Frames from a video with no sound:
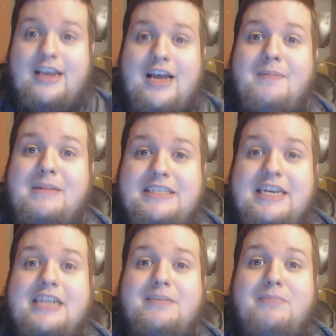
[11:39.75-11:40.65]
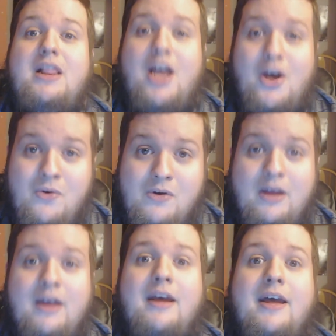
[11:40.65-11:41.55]
in the comment section below.
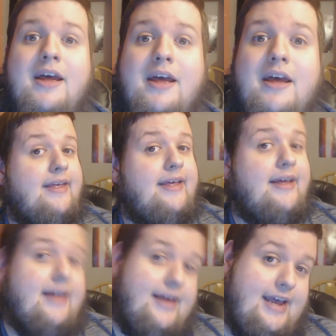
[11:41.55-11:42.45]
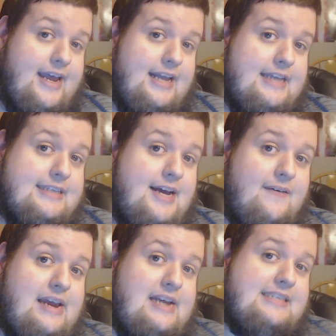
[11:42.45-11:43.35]
And as
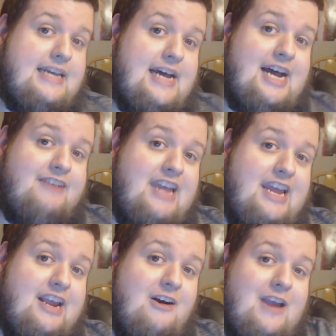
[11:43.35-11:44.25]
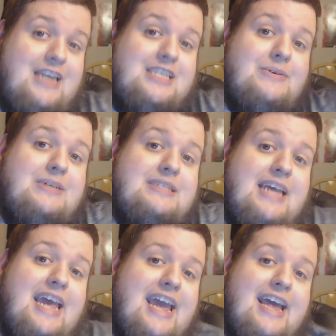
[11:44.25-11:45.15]
always, I'm King
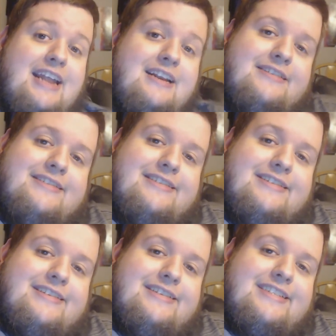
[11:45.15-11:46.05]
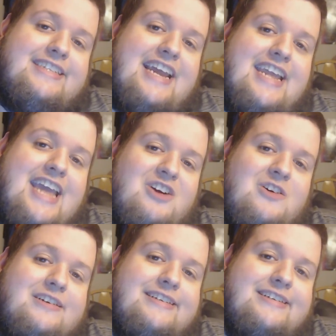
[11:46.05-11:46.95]
Gargantuas, and take care.